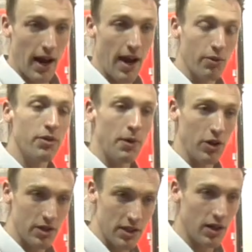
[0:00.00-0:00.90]
how the
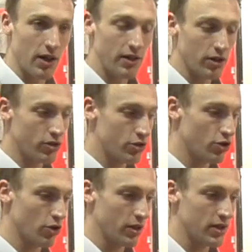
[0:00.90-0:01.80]
boat's designed and
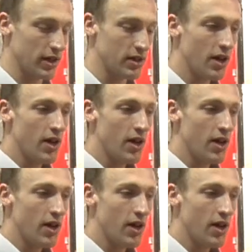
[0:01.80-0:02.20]
constructed.